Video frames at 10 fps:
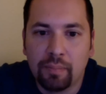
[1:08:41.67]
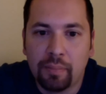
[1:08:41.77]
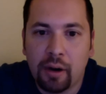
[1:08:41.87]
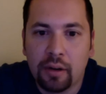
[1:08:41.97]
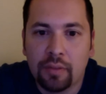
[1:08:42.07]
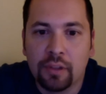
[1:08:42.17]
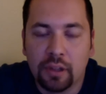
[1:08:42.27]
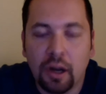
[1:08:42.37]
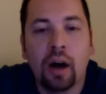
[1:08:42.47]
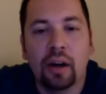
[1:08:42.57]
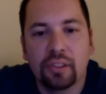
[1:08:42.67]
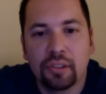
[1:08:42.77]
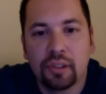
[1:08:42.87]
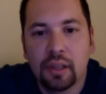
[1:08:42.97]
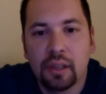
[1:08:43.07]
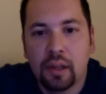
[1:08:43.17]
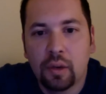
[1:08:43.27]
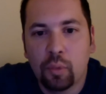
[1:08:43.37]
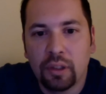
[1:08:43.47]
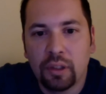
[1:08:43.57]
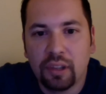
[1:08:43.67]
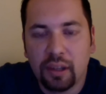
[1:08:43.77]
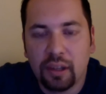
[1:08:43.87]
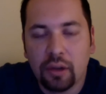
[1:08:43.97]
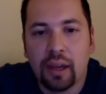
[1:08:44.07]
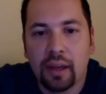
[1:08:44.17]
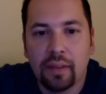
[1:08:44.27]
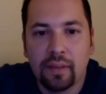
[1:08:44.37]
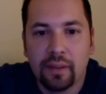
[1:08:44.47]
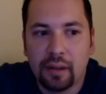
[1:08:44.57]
part of the cost when you're saying, okay,